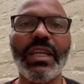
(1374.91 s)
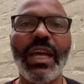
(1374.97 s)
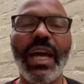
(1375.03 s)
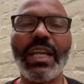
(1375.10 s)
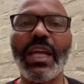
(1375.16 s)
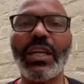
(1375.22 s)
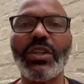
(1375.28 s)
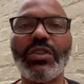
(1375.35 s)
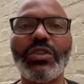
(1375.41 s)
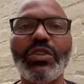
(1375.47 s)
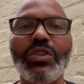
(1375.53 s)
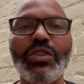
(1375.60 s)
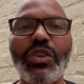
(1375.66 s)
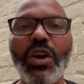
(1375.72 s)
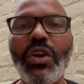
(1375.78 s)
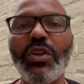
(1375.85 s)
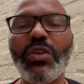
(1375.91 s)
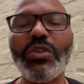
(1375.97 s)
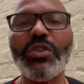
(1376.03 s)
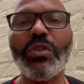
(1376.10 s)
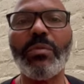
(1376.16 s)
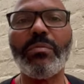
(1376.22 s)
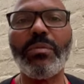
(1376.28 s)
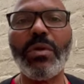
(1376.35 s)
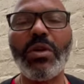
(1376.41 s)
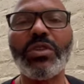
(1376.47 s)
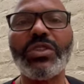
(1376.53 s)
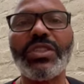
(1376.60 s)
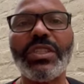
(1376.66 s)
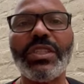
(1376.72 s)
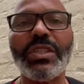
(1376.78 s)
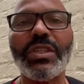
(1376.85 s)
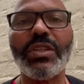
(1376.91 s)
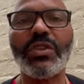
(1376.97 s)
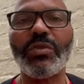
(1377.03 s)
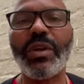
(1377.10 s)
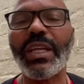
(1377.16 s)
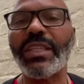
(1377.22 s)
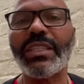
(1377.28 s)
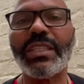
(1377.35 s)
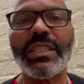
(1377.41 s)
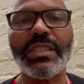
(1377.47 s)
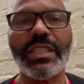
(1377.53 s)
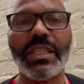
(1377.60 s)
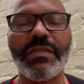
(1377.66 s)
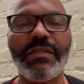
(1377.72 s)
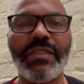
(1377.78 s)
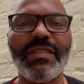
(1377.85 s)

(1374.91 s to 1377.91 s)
And I could know your mercy, your grace, and your